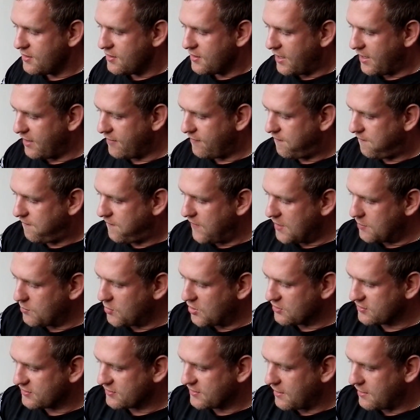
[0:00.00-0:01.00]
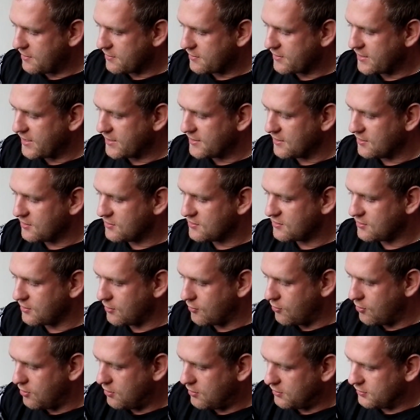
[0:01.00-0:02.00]
I think because card getting
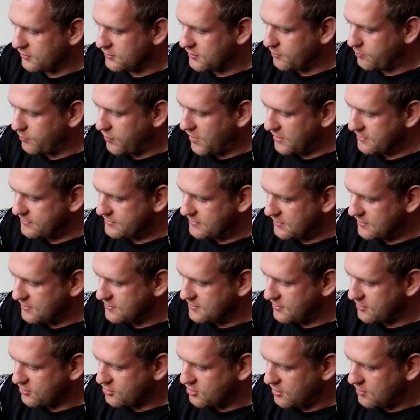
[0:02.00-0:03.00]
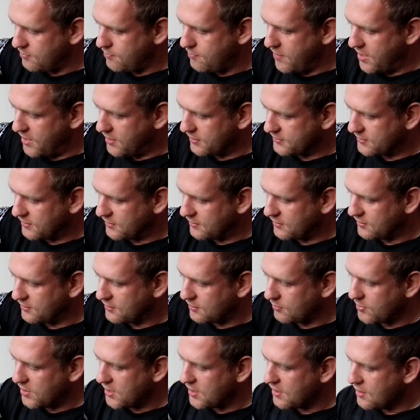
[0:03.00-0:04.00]
so hot, the plastic is actually melting a
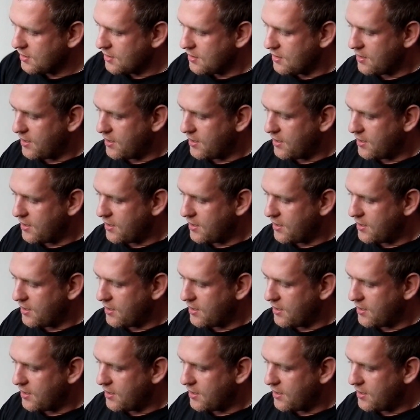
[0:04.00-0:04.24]
little bit,